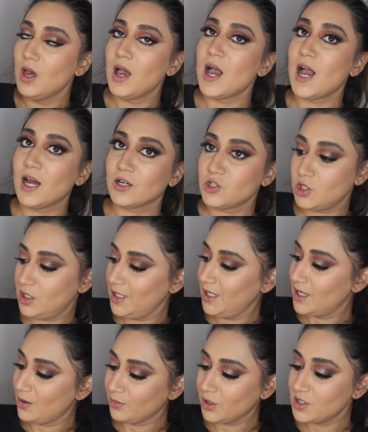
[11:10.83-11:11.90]

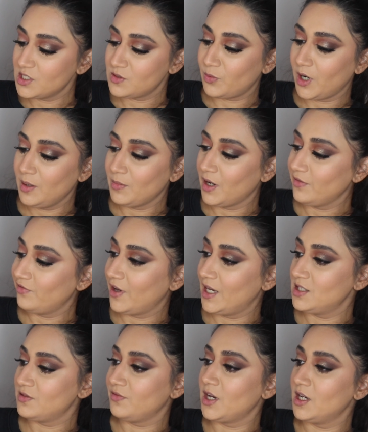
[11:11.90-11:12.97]
actually, I'm going to spray my
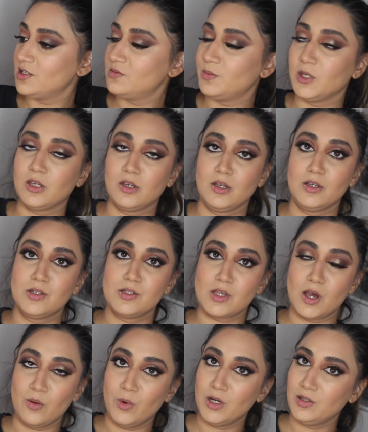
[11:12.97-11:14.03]
face first because
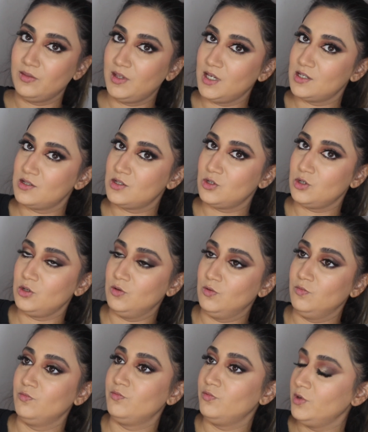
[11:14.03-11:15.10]
I want this to
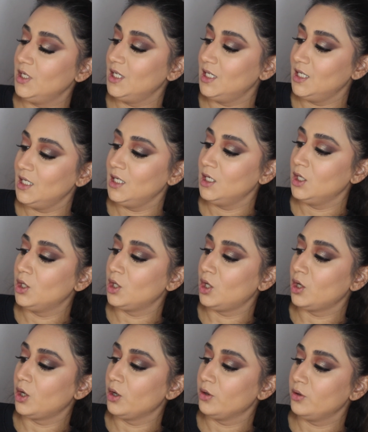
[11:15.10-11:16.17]
really
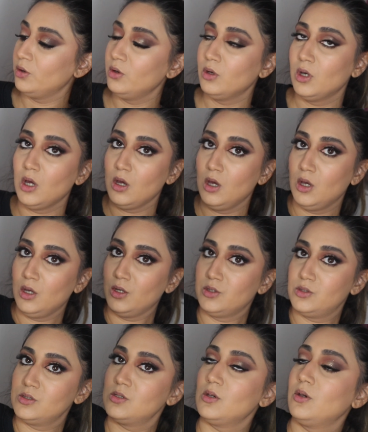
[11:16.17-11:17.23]
glow.
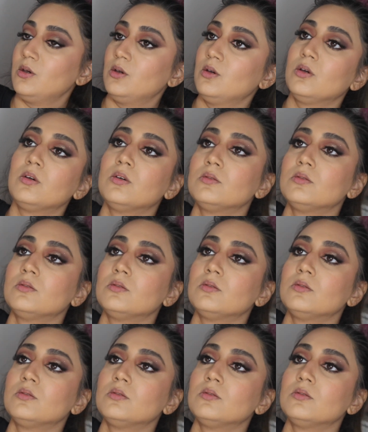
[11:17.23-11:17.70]
So